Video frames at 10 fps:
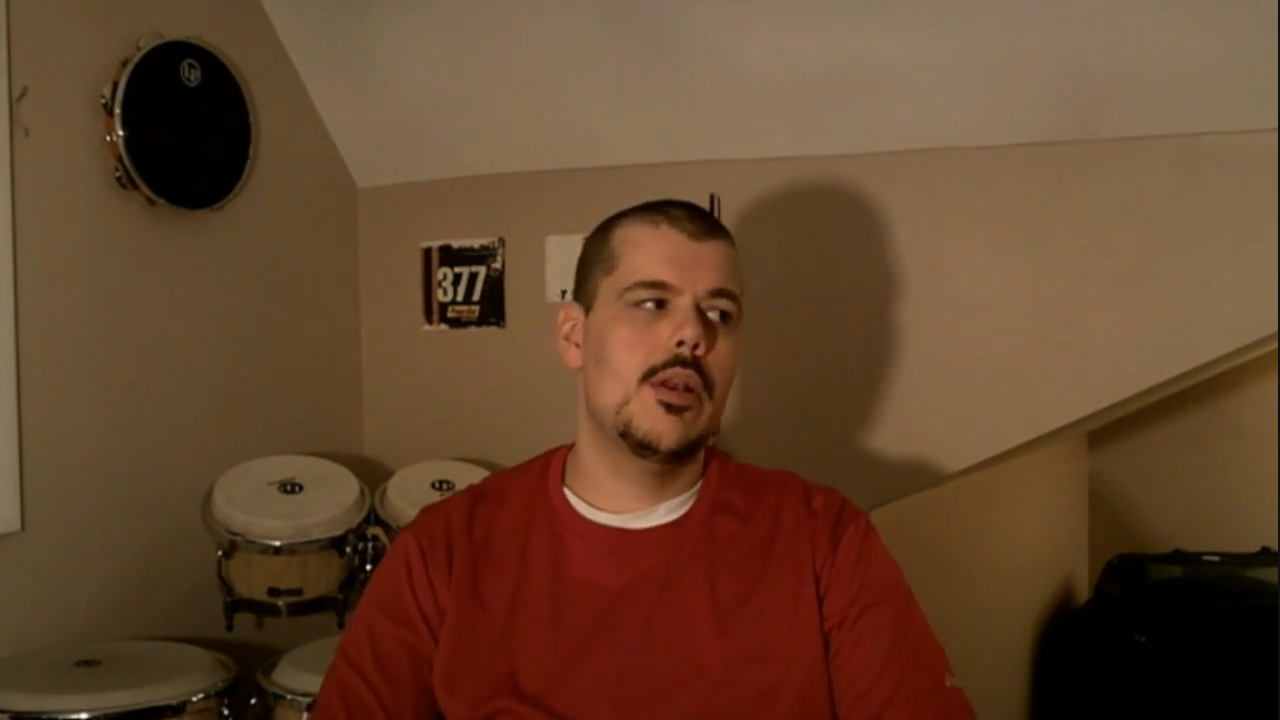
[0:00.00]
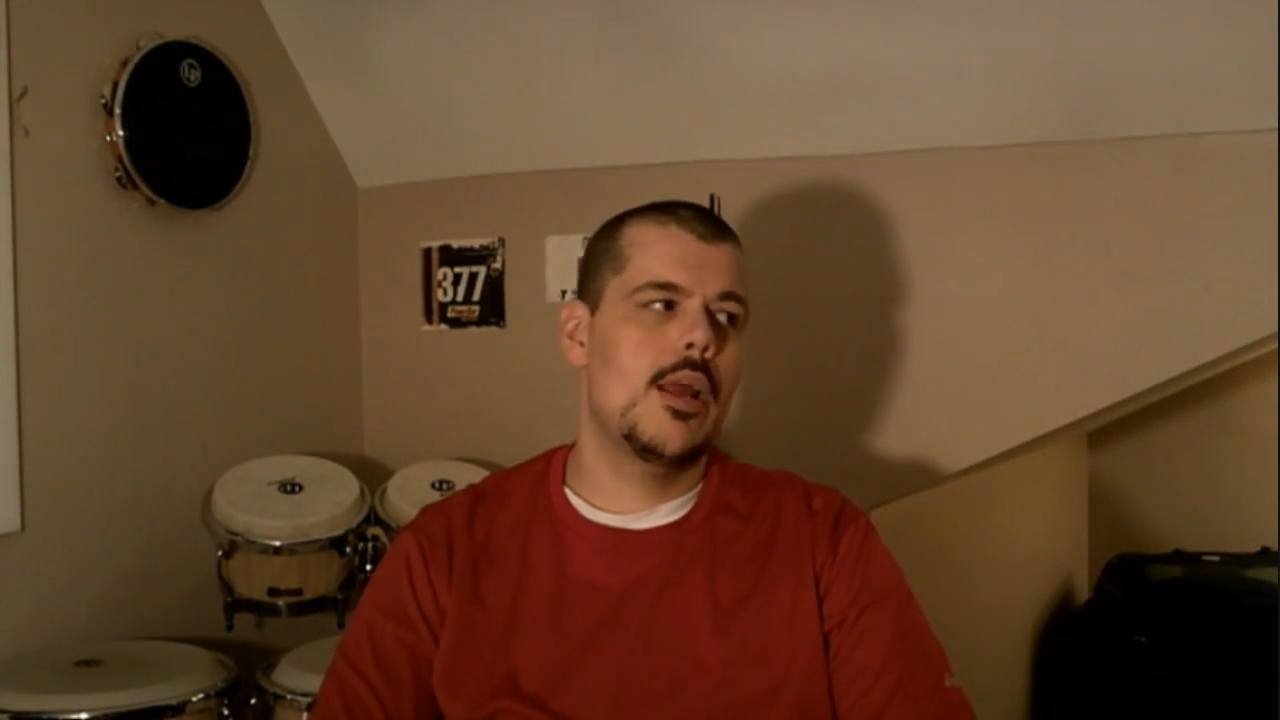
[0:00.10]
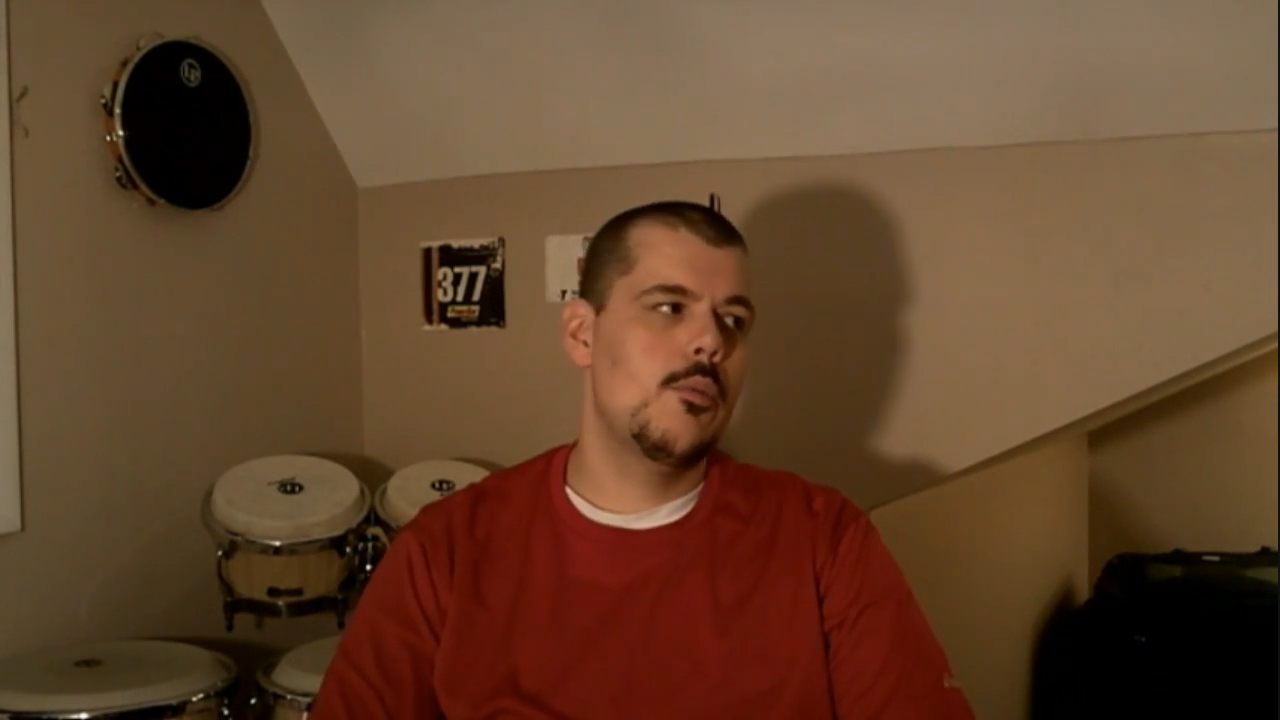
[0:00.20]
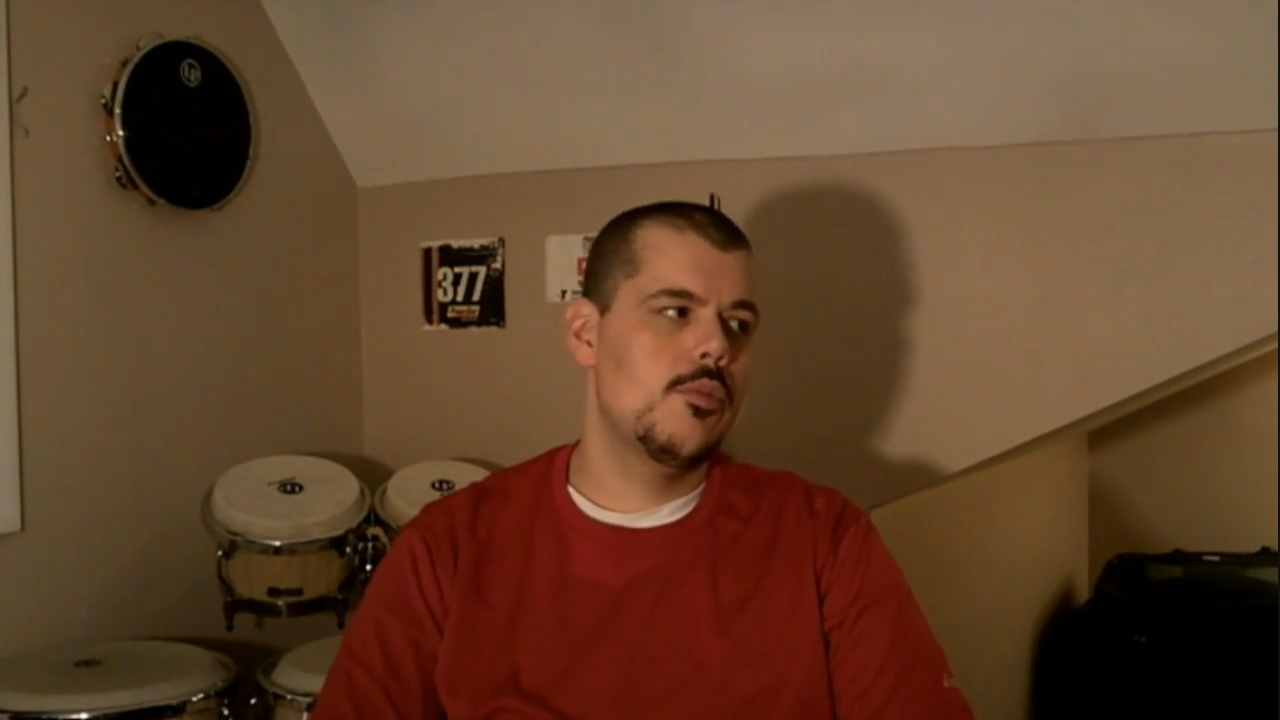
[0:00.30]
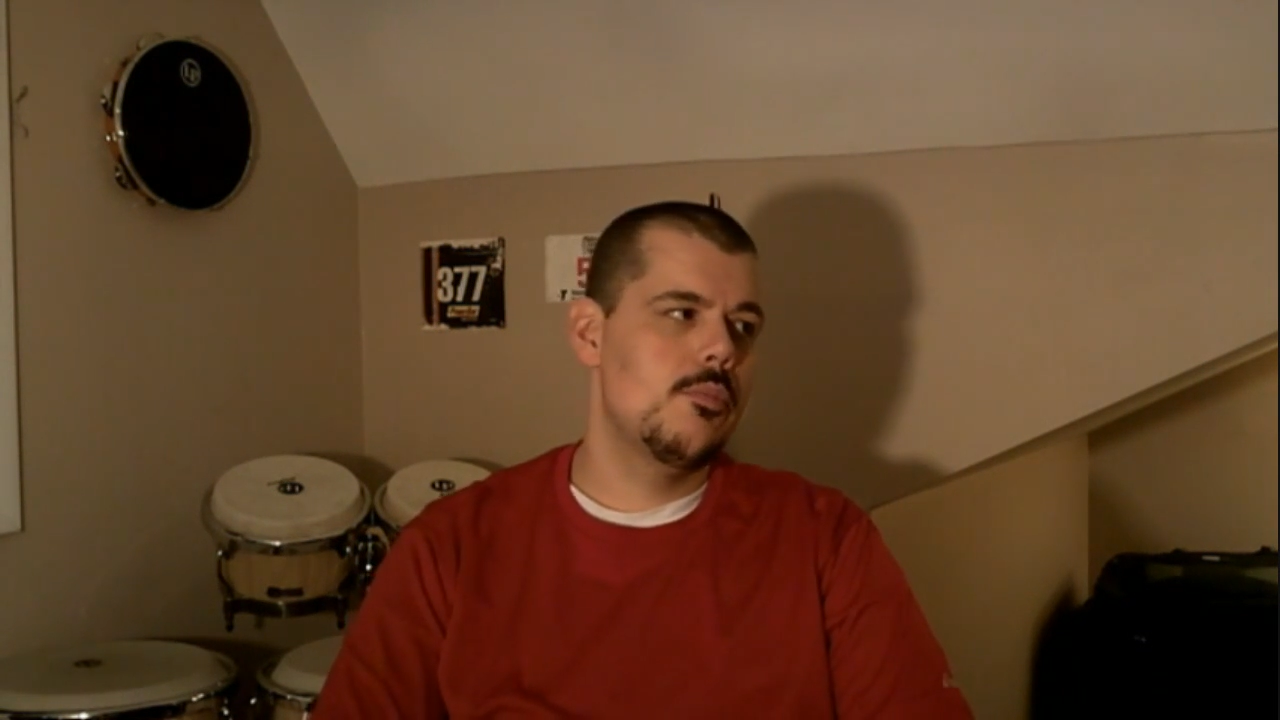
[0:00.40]
and
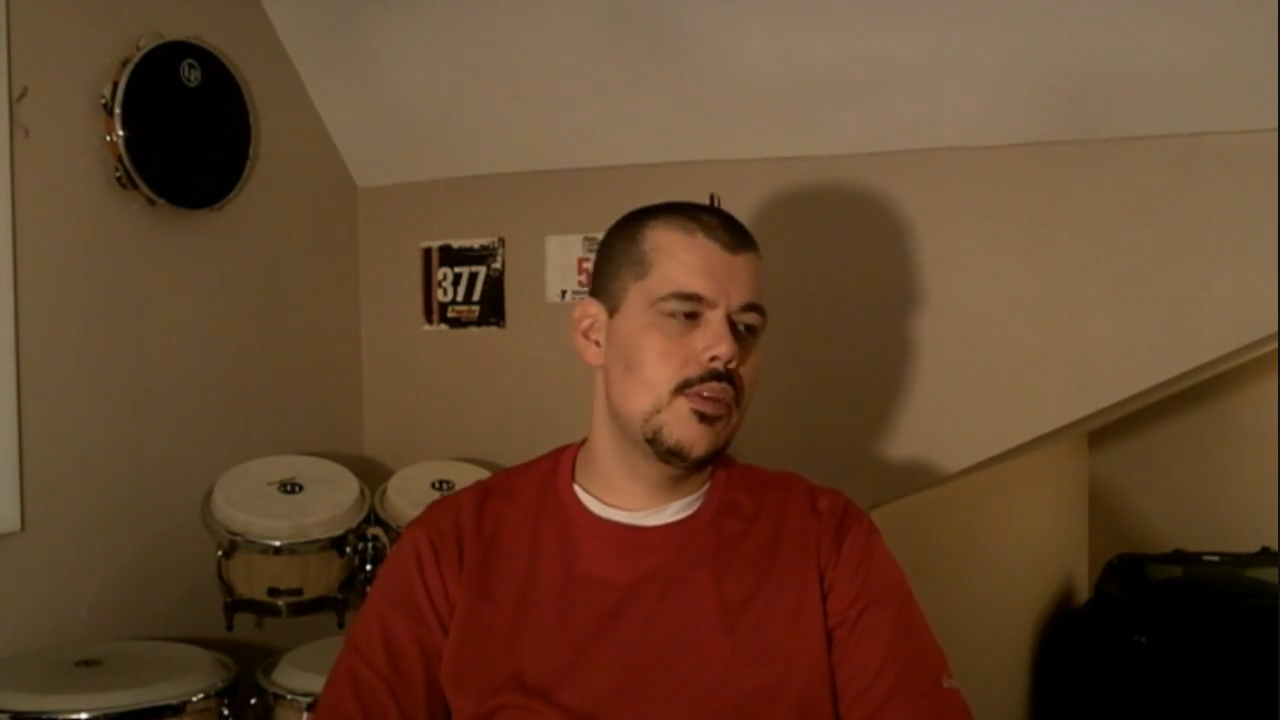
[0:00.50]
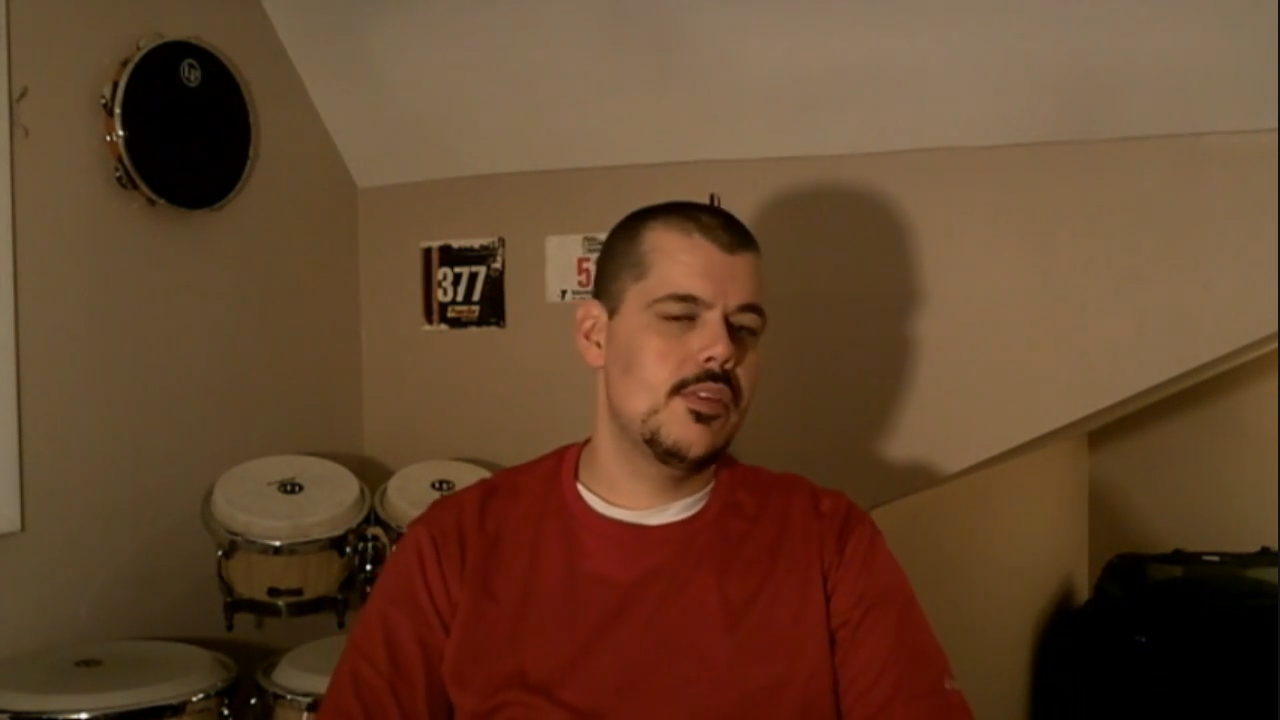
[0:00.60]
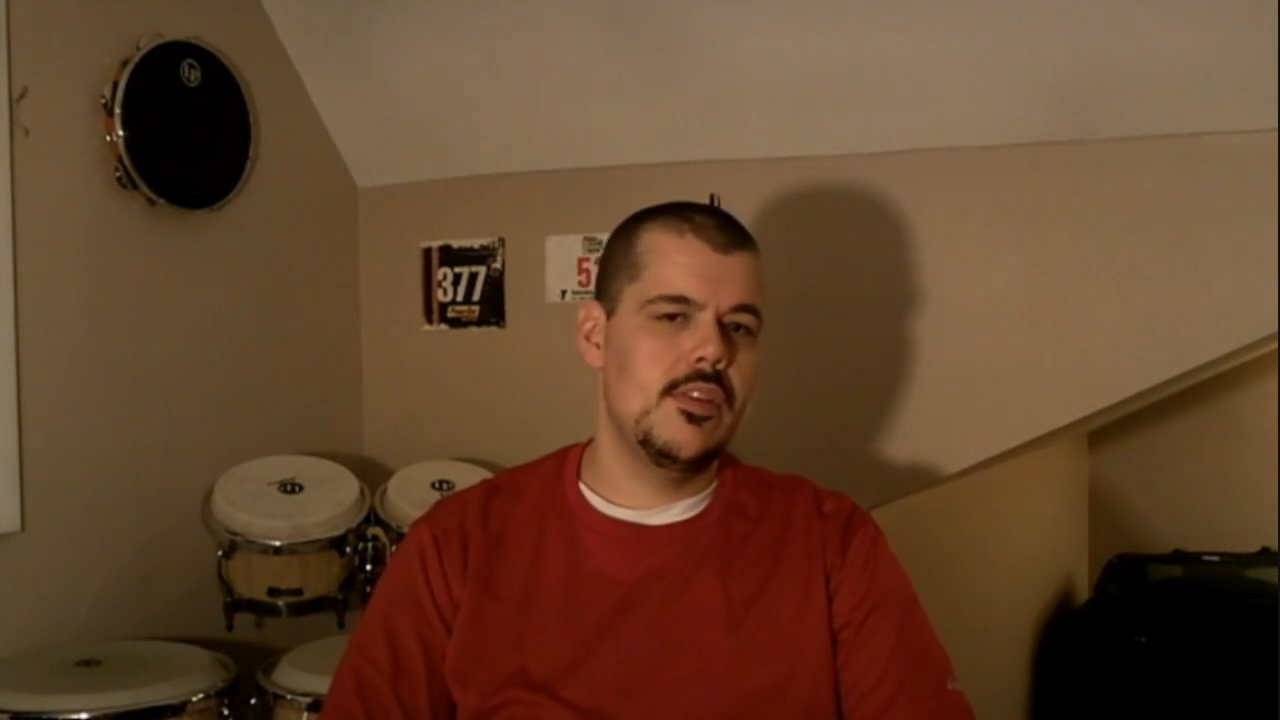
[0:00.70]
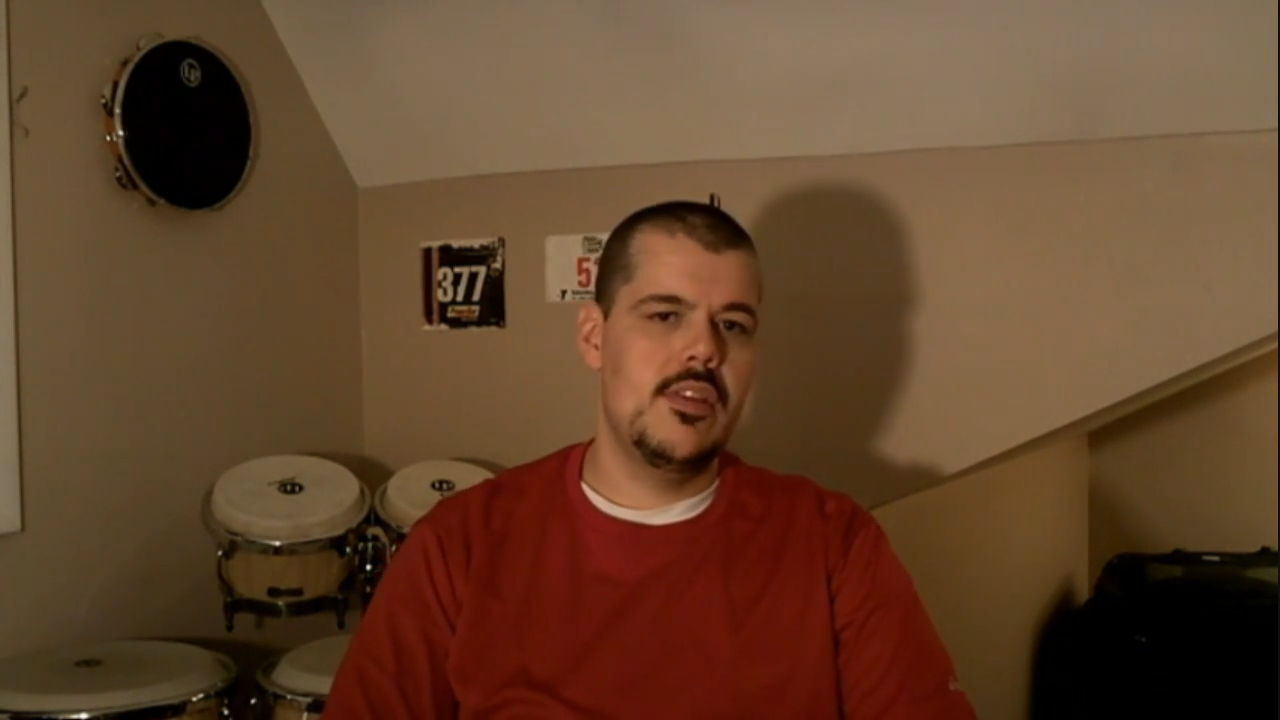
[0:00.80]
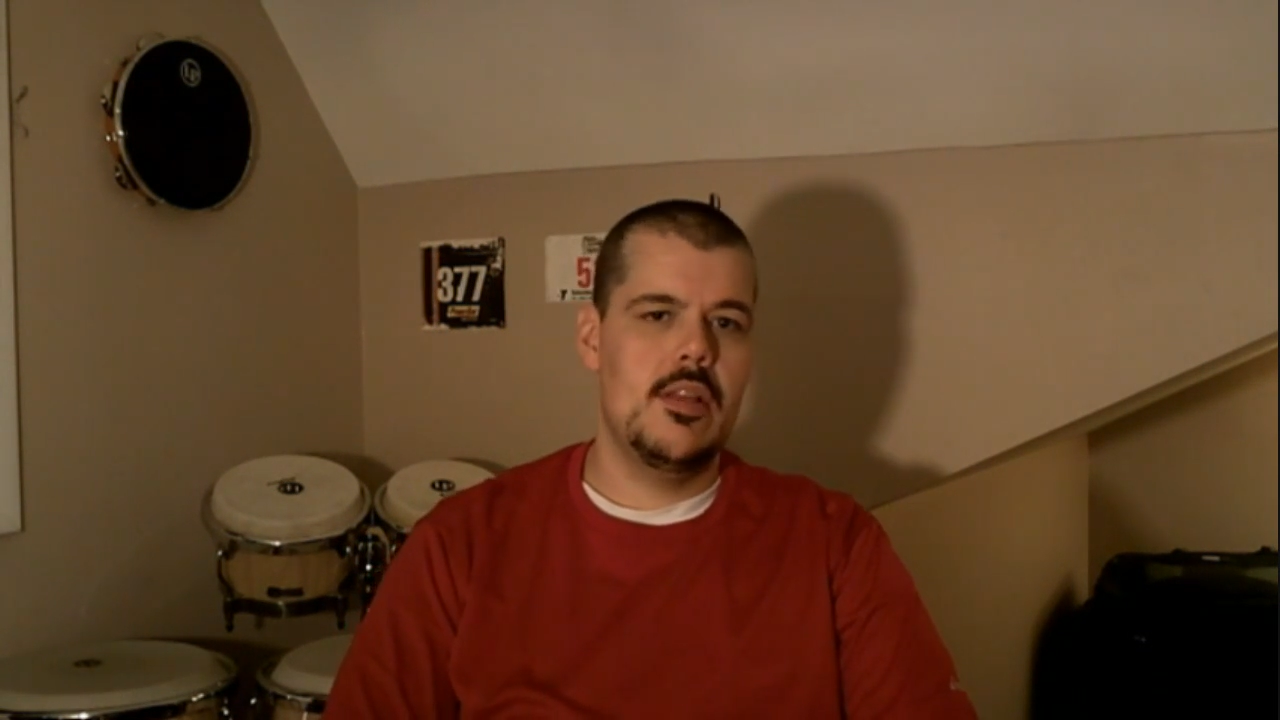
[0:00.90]
I was missing